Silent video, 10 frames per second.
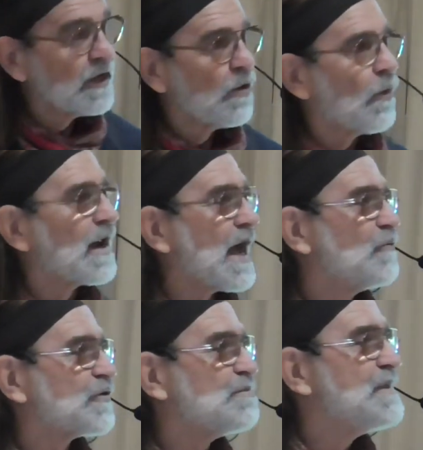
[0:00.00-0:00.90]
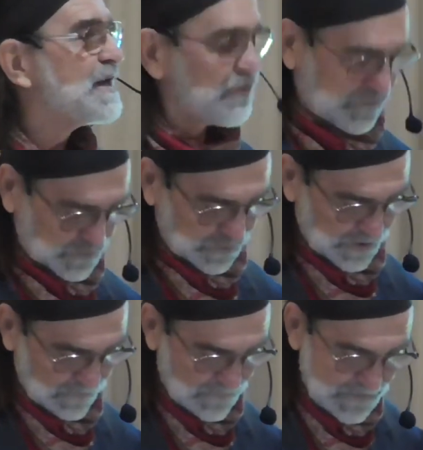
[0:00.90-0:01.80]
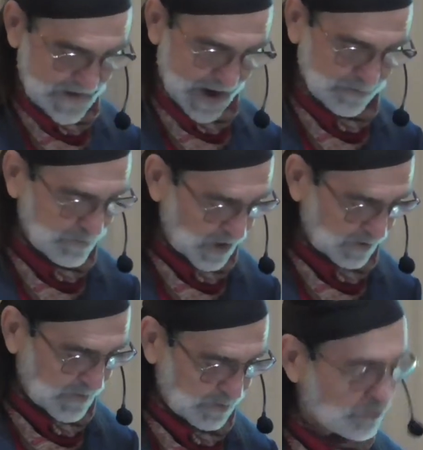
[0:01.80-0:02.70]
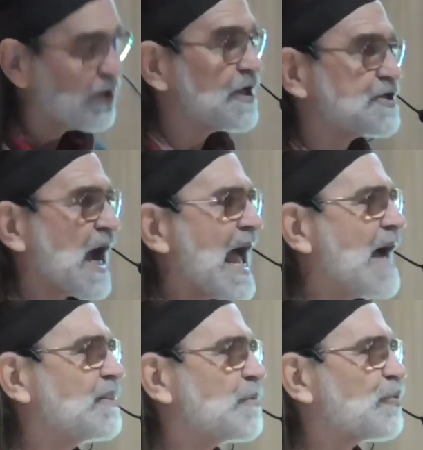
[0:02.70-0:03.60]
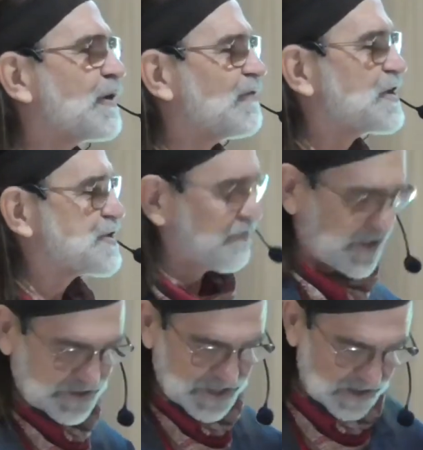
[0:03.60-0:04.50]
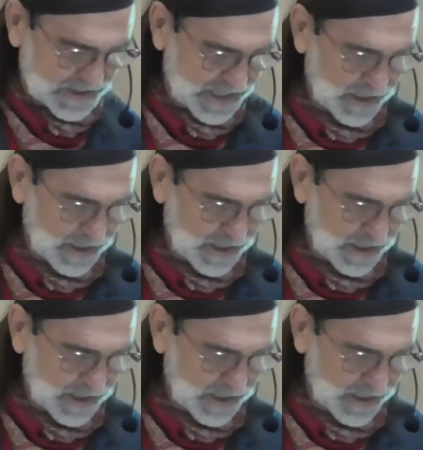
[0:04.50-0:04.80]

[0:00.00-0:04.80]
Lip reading: While I was minister at Buckman Bridge, I had the privilege of conducting a